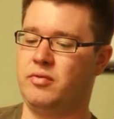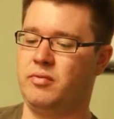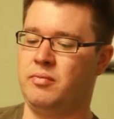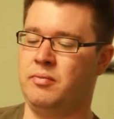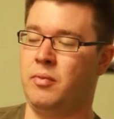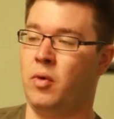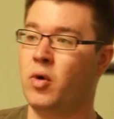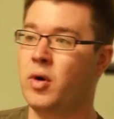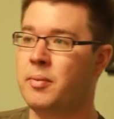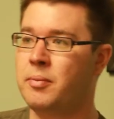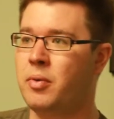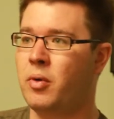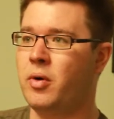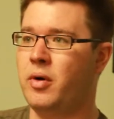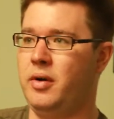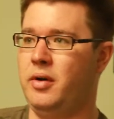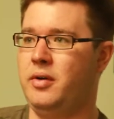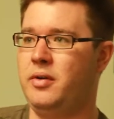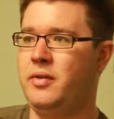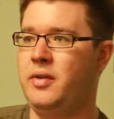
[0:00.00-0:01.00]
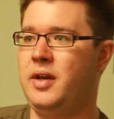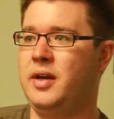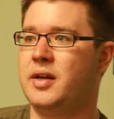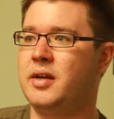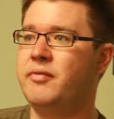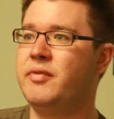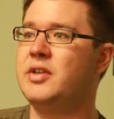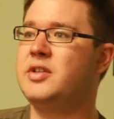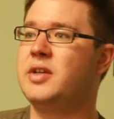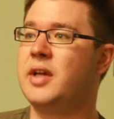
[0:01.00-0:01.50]
more important than
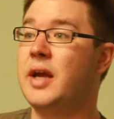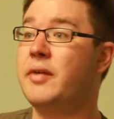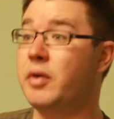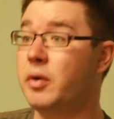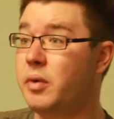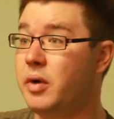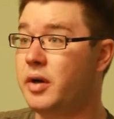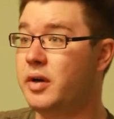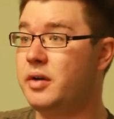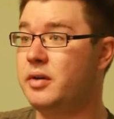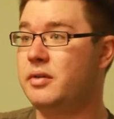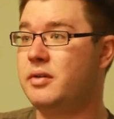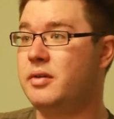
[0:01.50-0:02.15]
convincing everyone,